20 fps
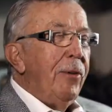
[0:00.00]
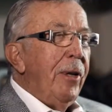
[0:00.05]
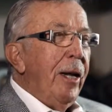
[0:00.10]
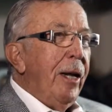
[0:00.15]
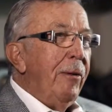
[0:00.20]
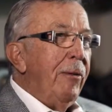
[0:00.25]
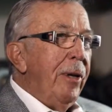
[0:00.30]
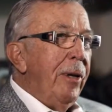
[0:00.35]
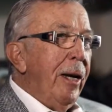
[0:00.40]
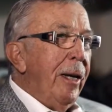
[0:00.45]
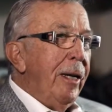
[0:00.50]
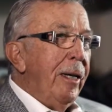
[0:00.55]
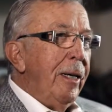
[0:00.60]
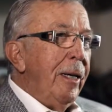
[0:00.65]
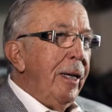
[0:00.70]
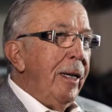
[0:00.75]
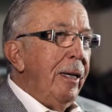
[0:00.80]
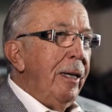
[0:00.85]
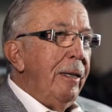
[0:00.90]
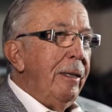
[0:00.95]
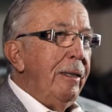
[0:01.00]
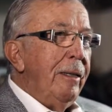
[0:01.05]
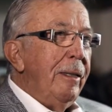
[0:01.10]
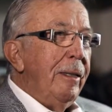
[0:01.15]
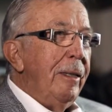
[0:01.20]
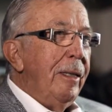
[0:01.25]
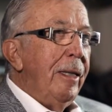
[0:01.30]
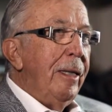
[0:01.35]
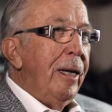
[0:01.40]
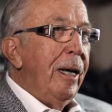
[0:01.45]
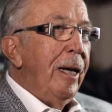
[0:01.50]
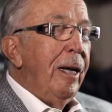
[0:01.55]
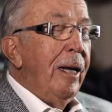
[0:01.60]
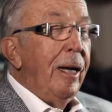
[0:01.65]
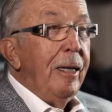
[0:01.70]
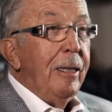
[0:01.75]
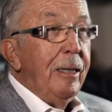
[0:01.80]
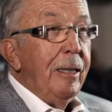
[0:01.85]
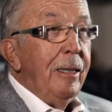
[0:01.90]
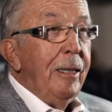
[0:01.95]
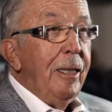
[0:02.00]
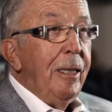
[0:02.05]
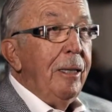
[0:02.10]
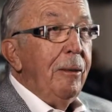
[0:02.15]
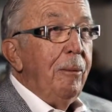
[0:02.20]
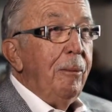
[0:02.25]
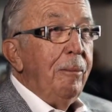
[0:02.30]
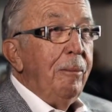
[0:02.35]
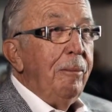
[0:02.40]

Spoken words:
to have an idea, and I like to see it